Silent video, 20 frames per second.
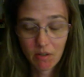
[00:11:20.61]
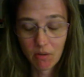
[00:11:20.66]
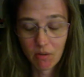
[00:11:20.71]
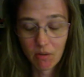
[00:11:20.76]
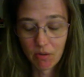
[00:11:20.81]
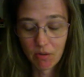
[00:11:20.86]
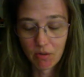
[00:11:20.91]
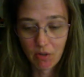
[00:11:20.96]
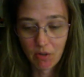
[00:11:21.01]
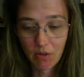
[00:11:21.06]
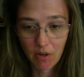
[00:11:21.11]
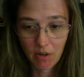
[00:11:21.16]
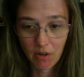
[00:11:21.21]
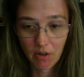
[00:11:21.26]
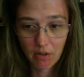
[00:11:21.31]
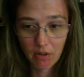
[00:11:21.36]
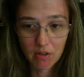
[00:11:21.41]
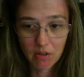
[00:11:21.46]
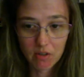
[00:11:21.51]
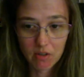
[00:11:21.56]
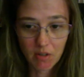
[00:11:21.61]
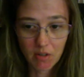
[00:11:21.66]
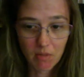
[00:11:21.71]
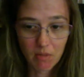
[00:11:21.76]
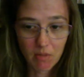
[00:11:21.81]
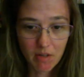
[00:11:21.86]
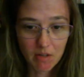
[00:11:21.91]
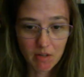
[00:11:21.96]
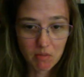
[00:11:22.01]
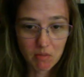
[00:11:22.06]
or darker or
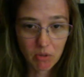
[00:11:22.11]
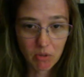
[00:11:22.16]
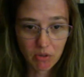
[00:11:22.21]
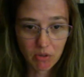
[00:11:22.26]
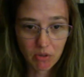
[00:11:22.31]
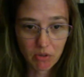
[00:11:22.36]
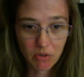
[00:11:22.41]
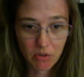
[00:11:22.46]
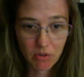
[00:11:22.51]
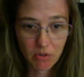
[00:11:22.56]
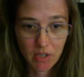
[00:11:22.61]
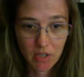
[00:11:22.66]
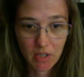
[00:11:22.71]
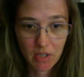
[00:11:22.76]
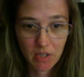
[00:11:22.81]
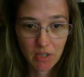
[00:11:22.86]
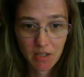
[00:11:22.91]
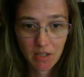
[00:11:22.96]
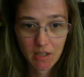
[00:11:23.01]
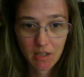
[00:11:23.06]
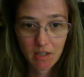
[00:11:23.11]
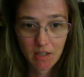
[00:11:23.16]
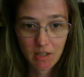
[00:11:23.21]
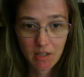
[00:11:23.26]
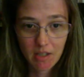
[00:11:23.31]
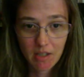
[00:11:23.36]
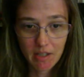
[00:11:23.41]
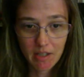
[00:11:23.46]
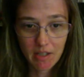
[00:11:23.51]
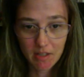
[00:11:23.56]
sometimes blue.
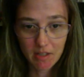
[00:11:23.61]
It just